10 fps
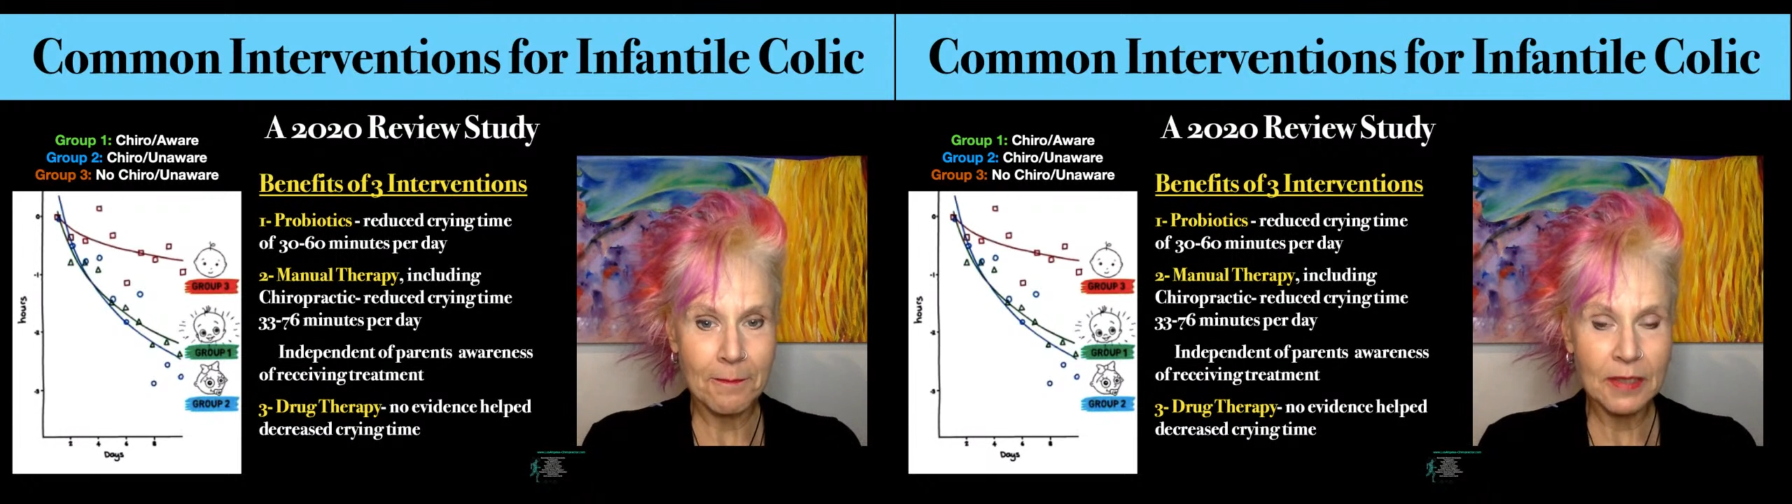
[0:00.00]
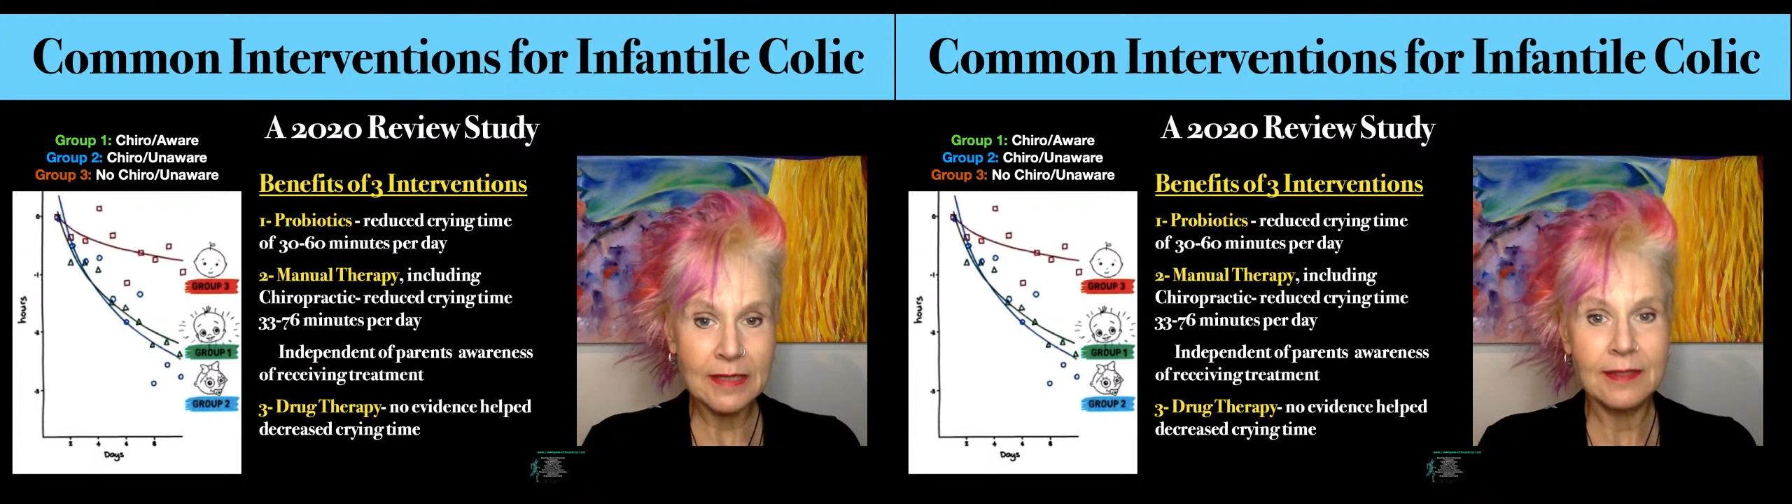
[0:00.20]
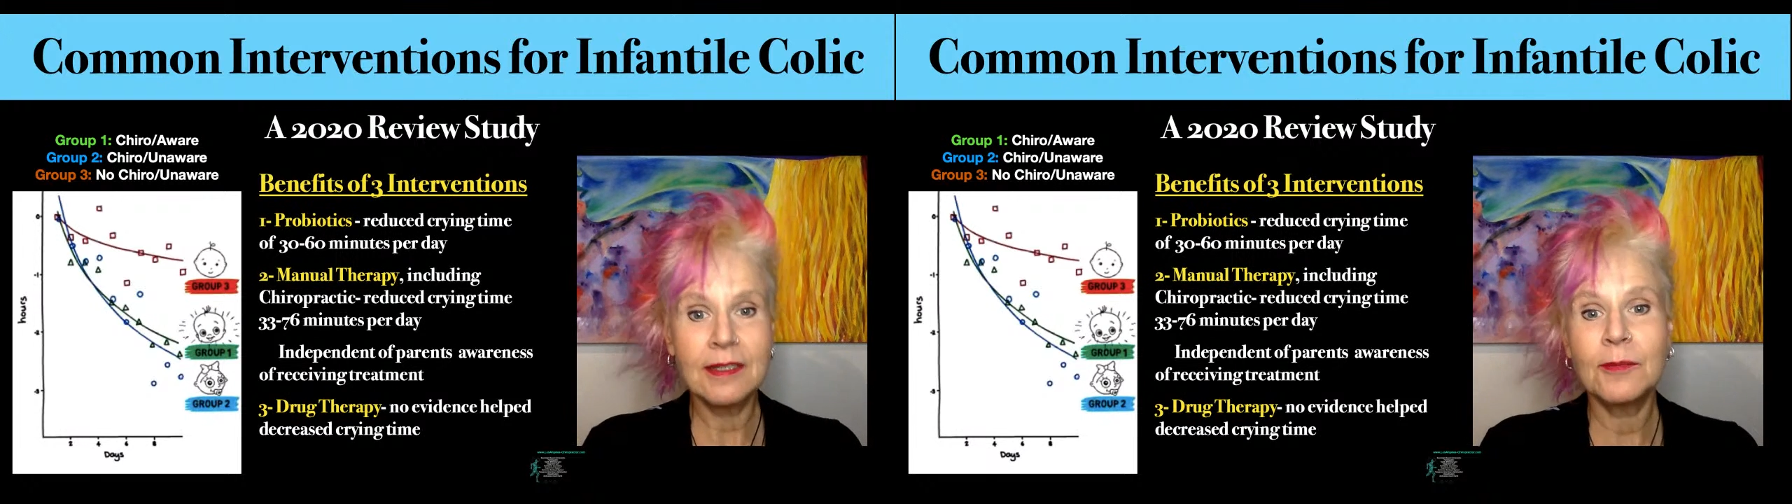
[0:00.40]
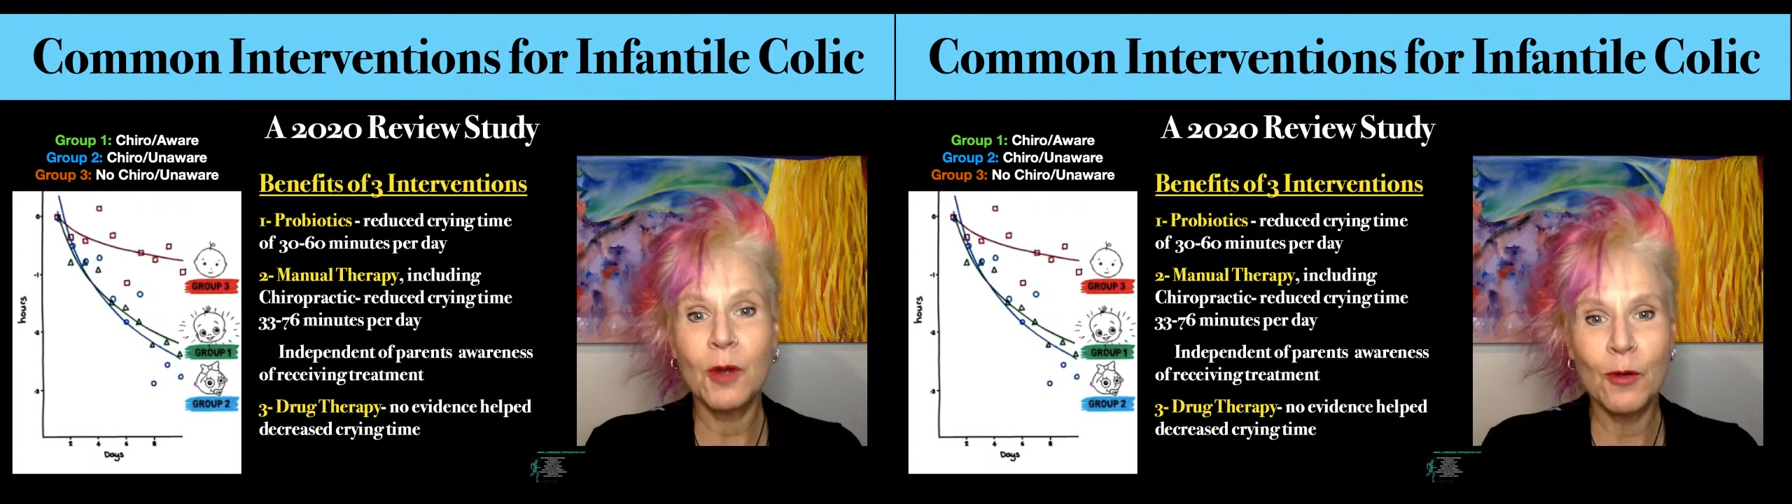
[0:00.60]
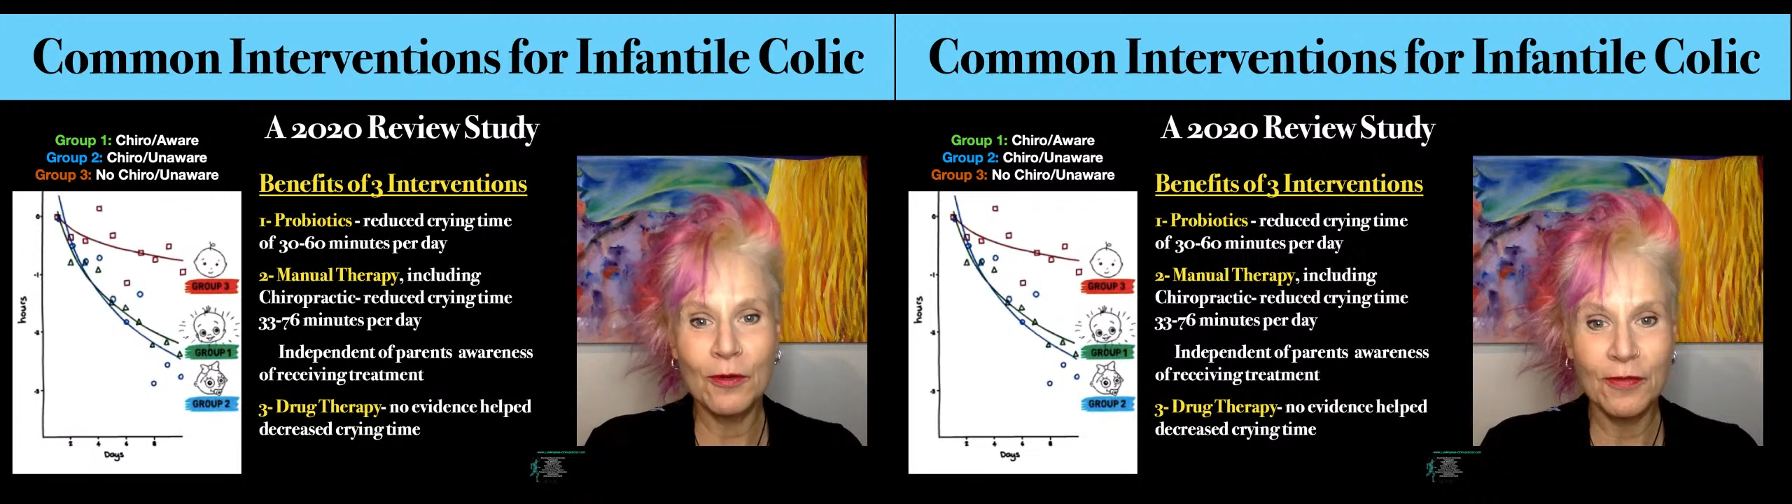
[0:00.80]

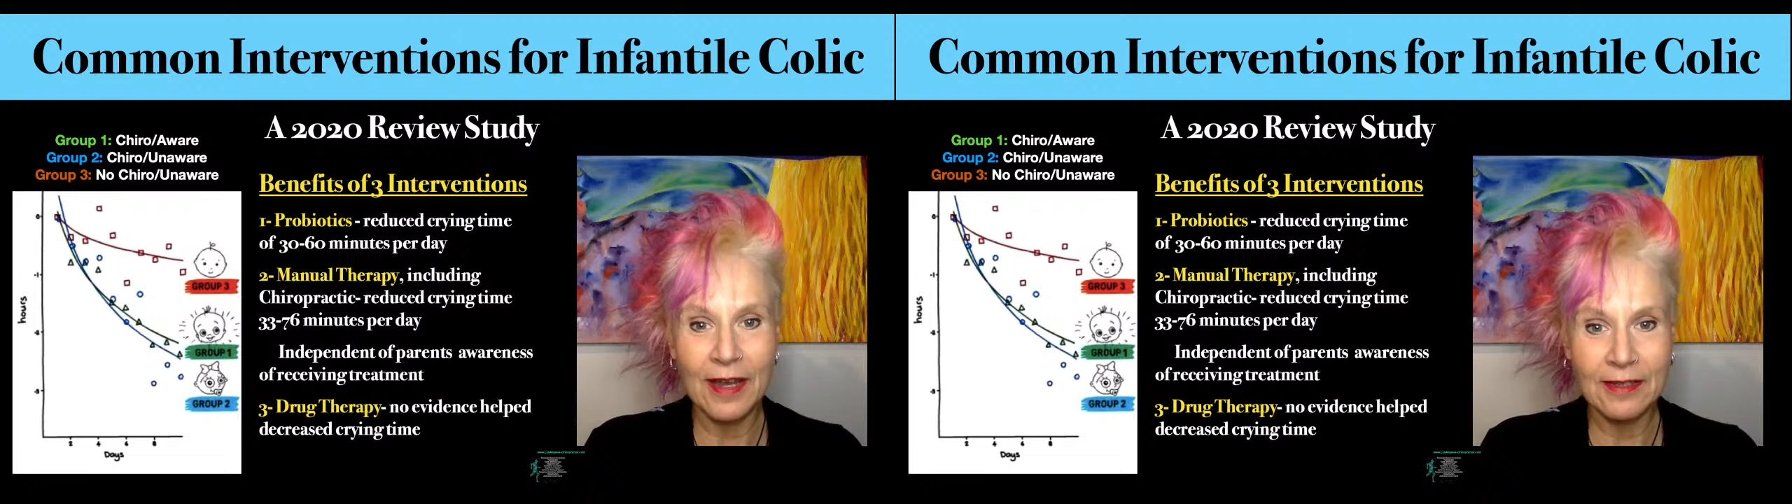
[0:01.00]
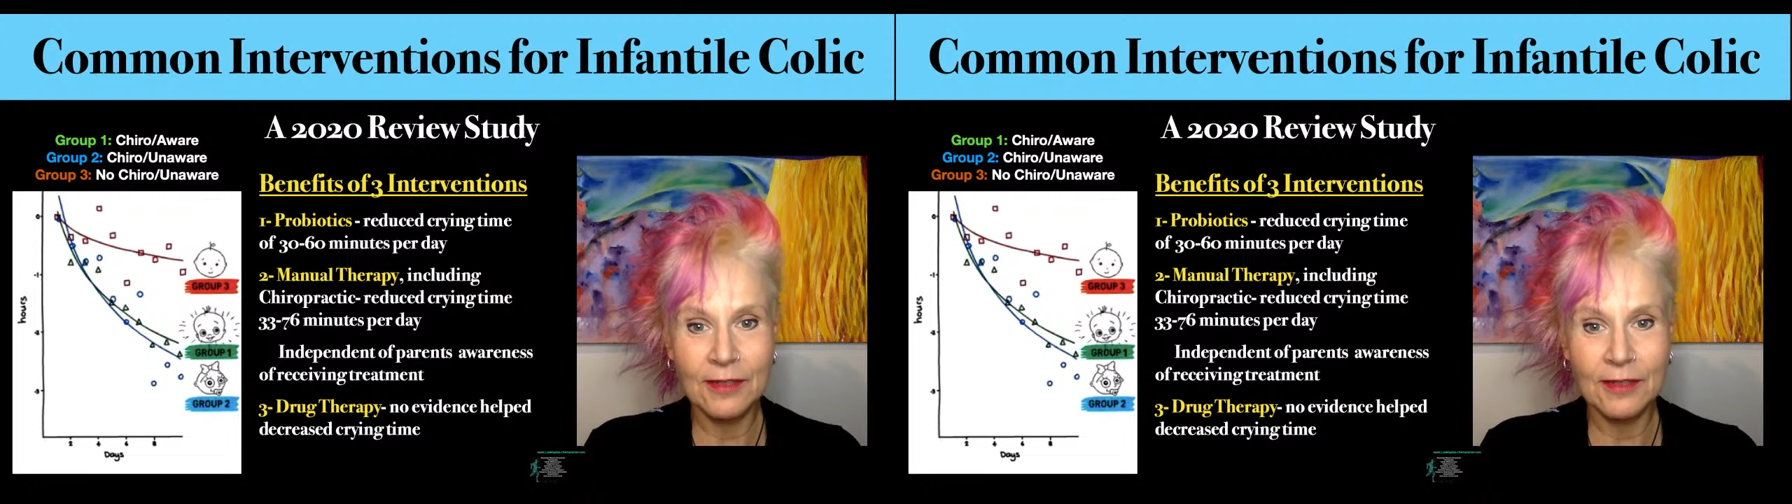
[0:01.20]
placebo effect,